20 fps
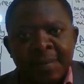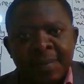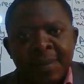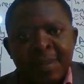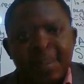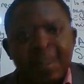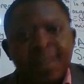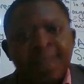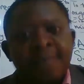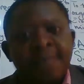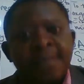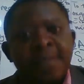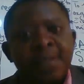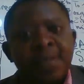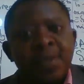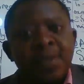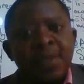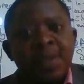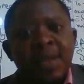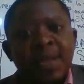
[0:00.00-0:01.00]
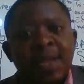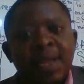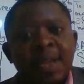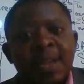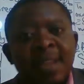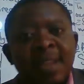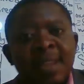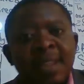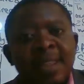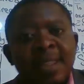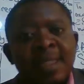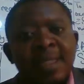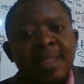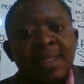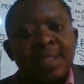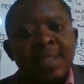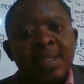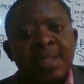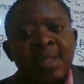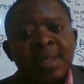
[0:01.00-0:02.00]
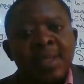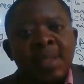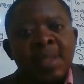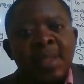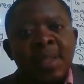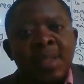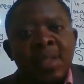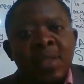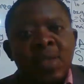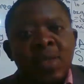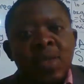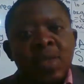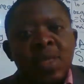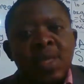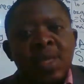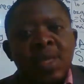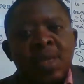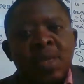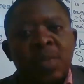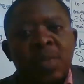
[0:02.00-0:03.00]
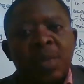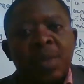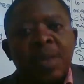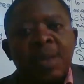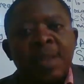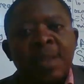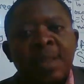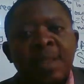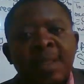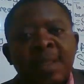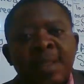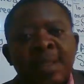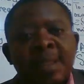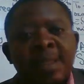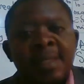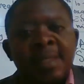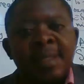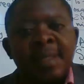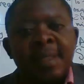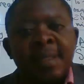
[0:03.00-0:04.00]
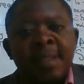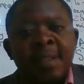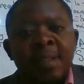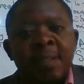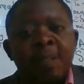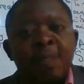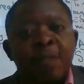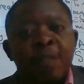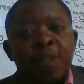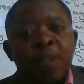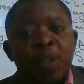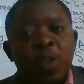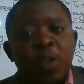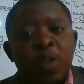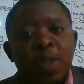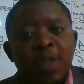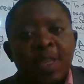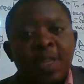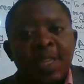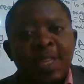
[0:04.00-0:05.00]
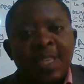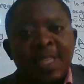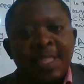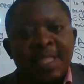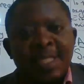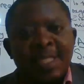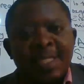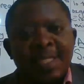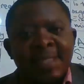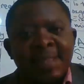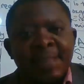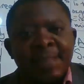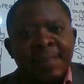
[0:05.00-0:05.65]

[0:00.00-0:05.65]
These videos are created so that we assist visual learners